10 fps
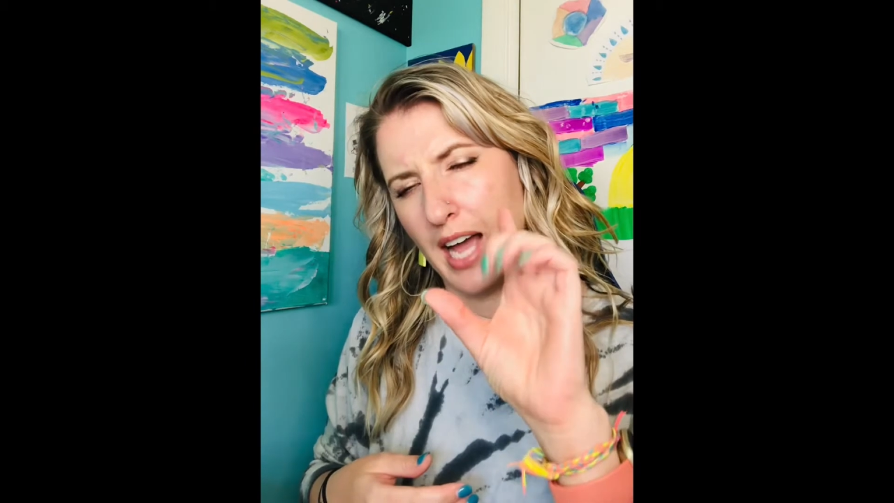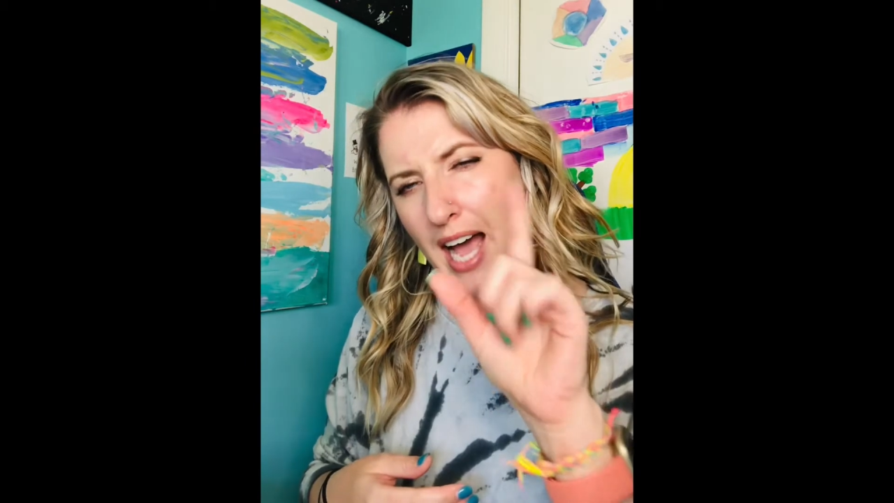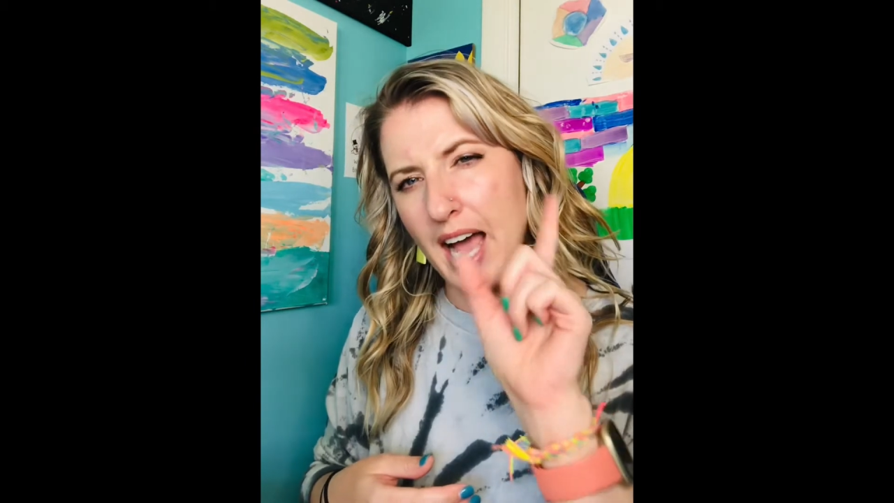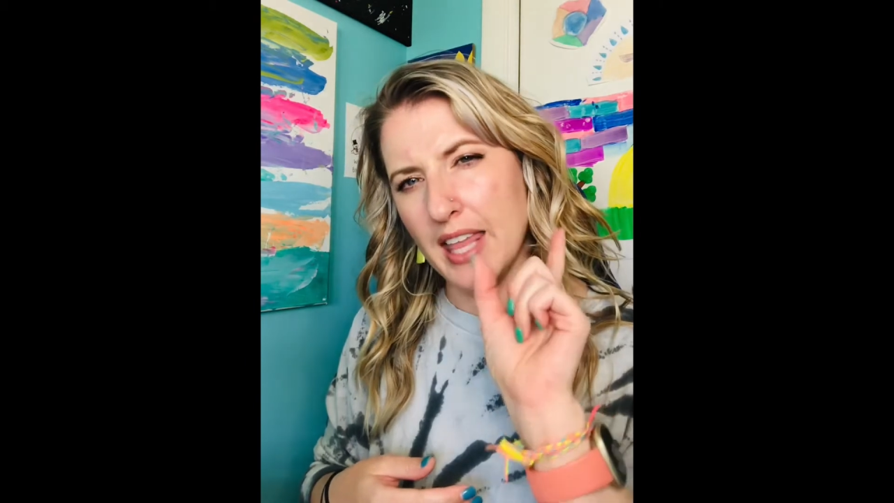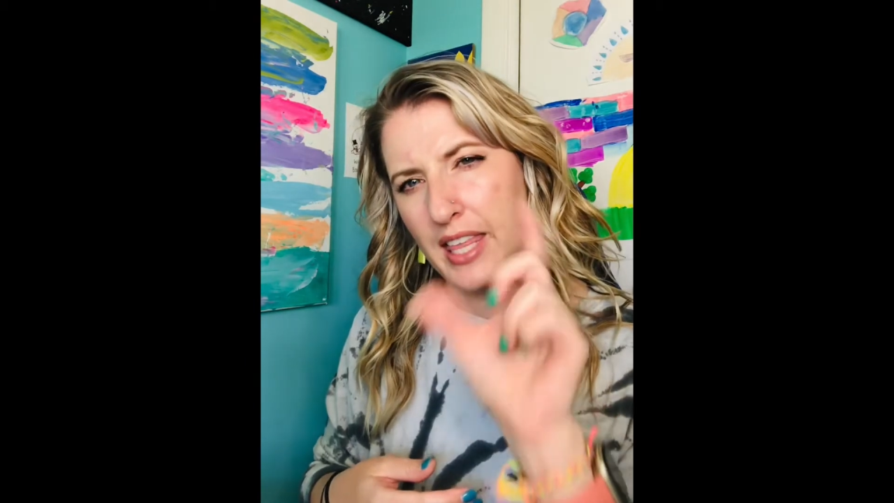
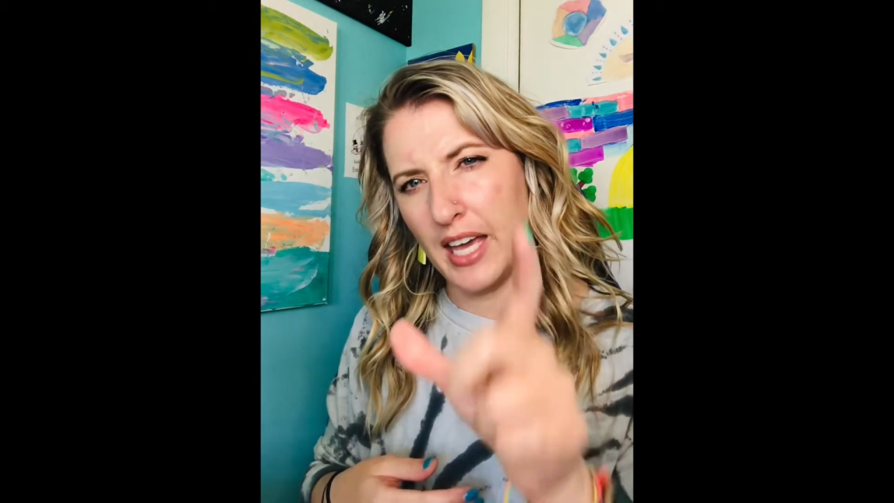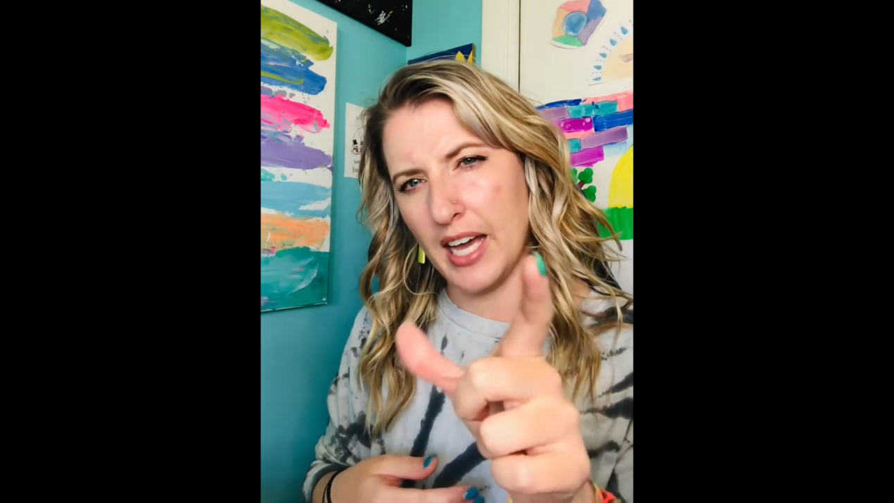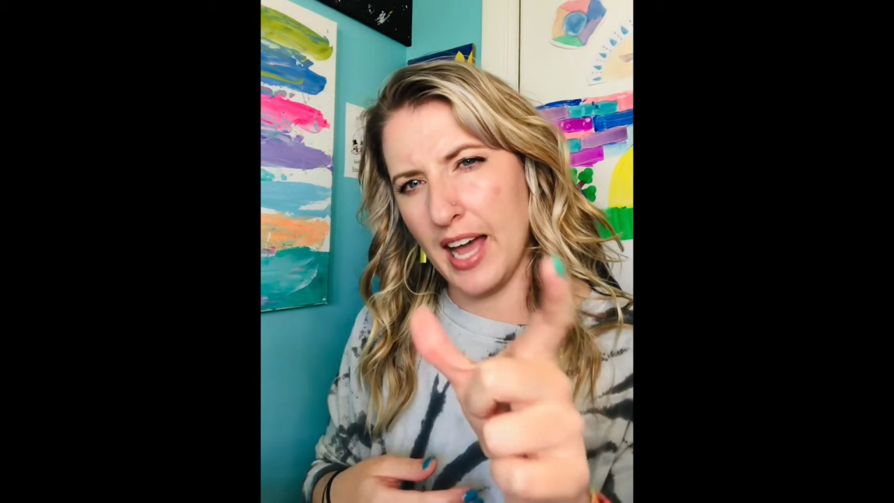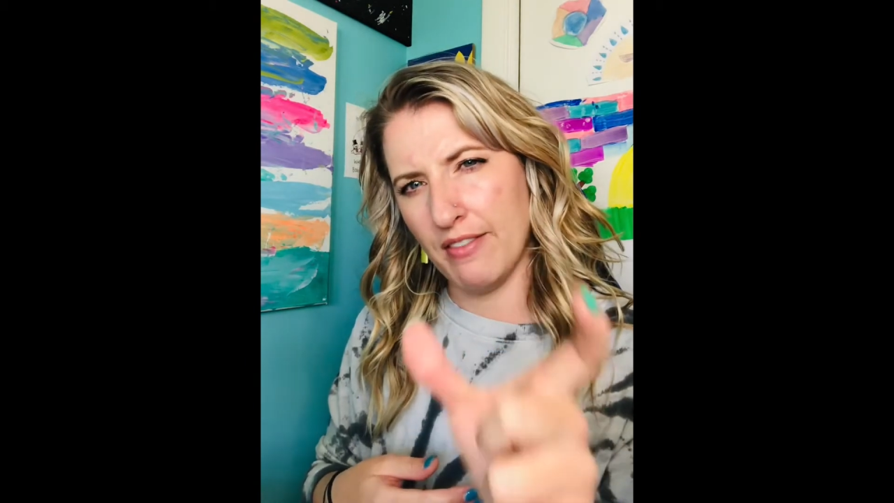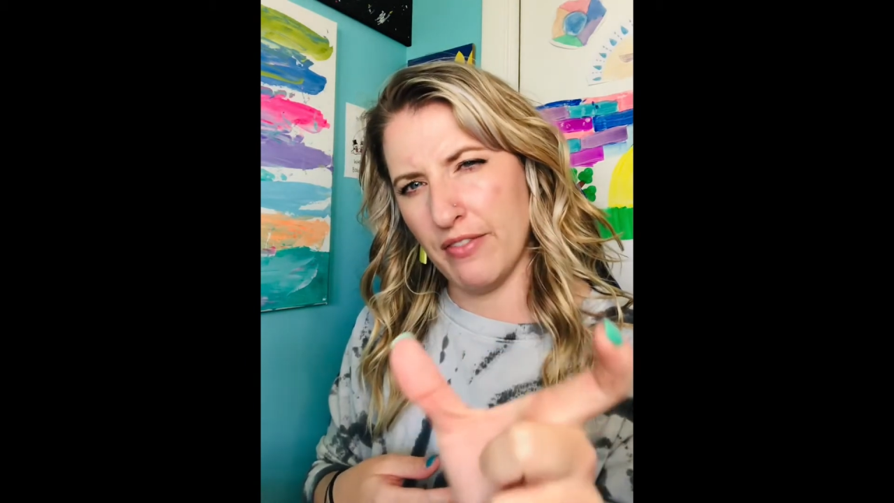I think I
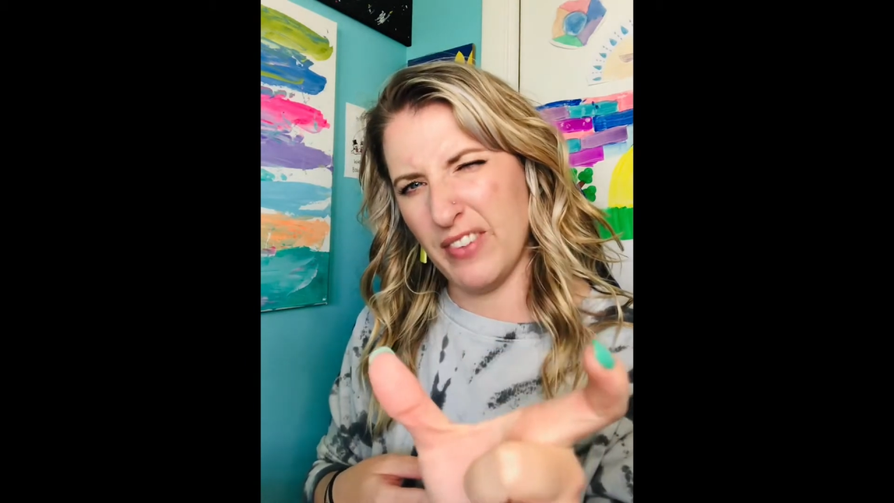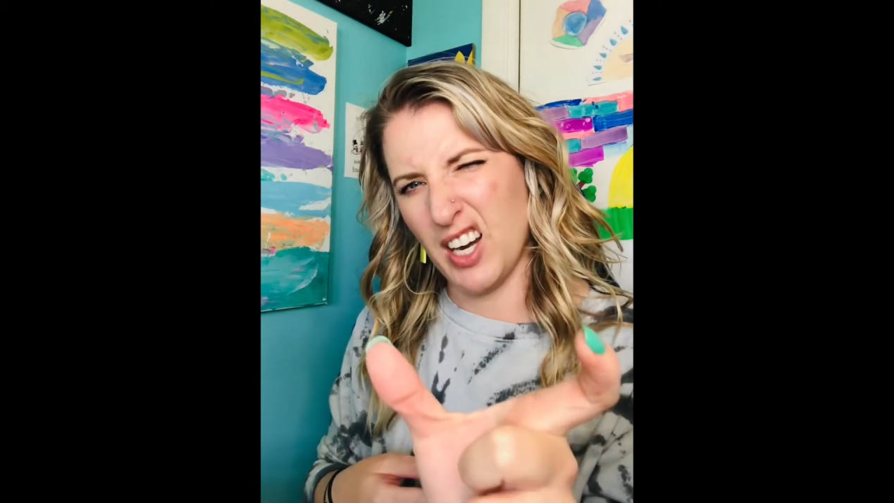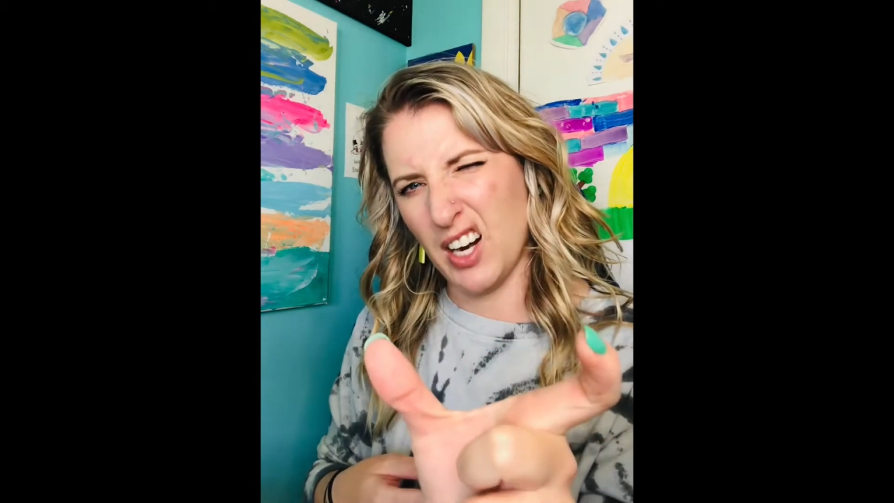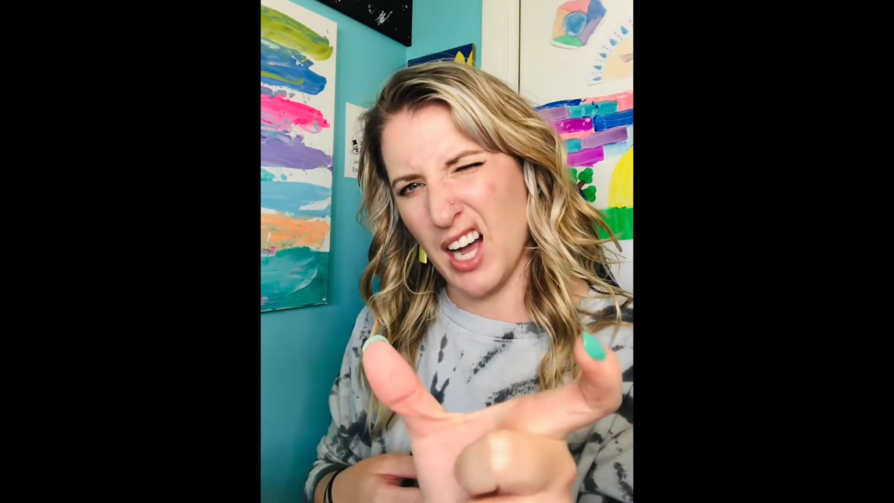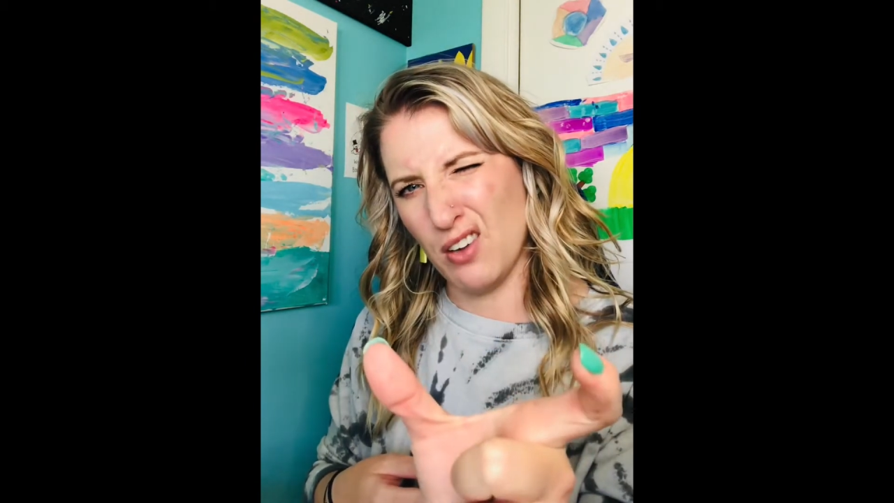have it
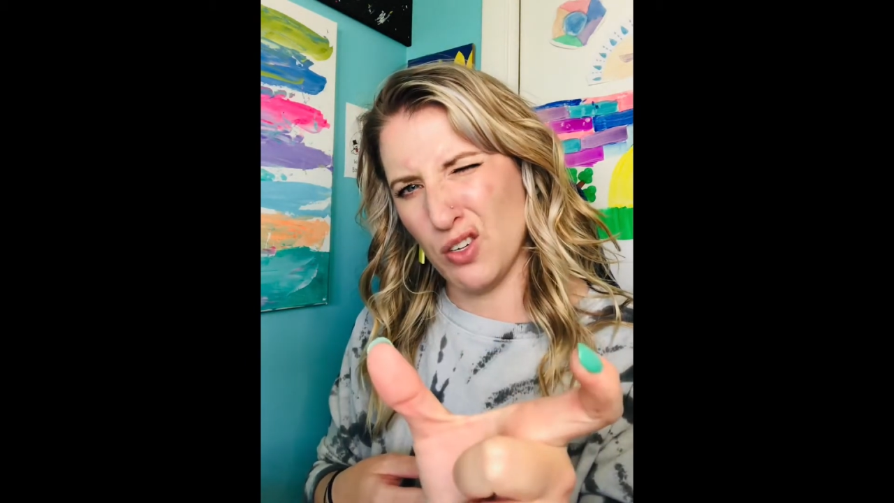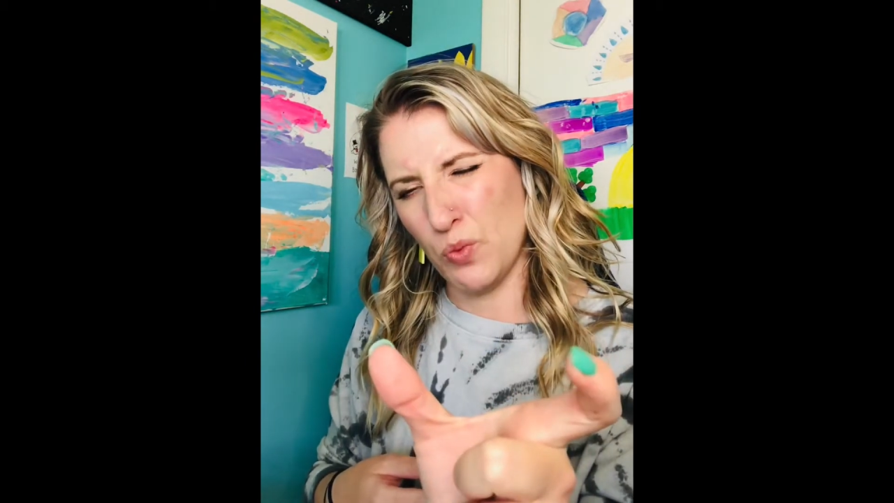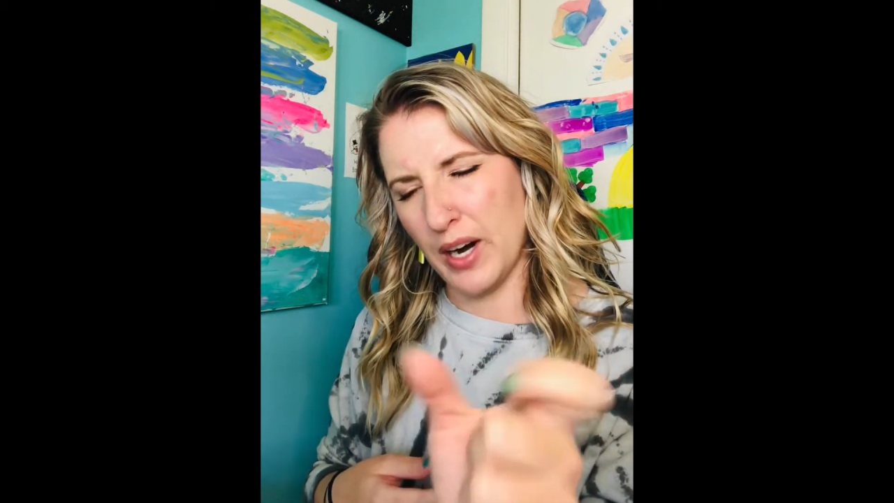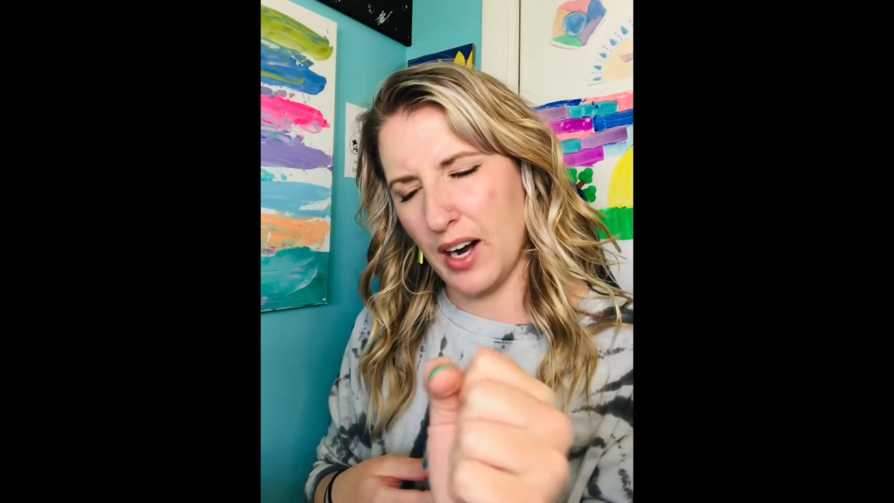figured out to where